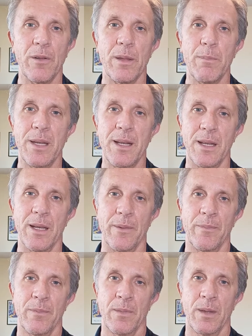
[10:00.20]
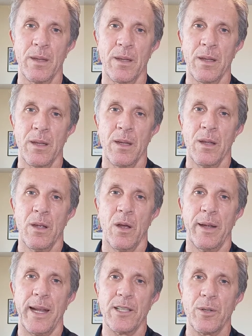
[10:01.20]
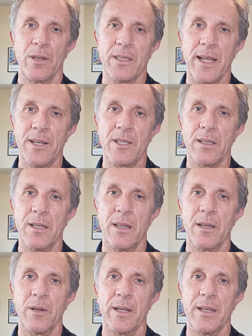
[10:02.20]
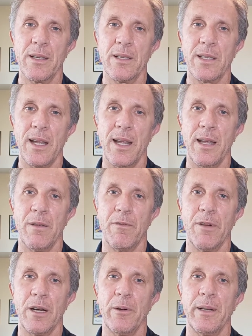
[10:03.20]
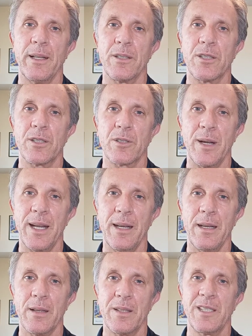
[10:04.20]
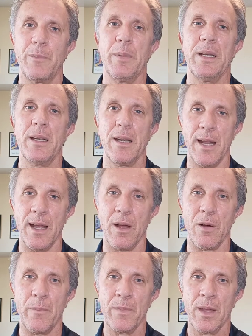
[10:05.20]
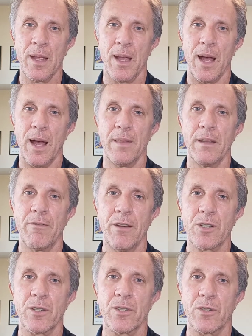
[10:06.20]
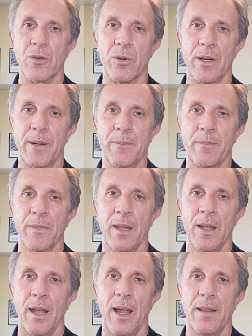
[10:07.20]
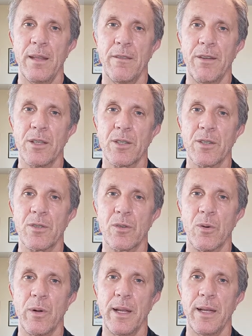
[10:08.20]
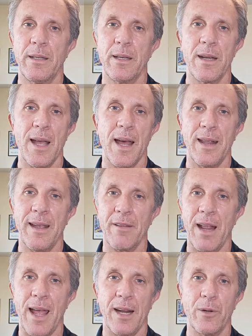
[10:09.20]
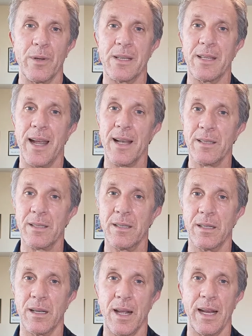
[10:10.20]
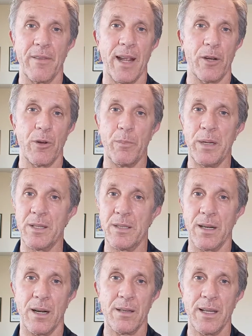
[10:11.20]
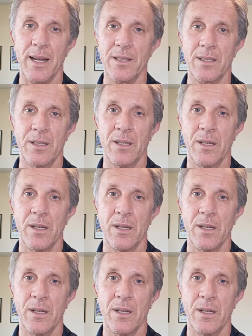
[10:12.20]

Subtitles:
in the media. Okay, so essentially there is a variant strain spin now on the official story, and the official story did not have an accurate test. It did not have an accurate PCR test,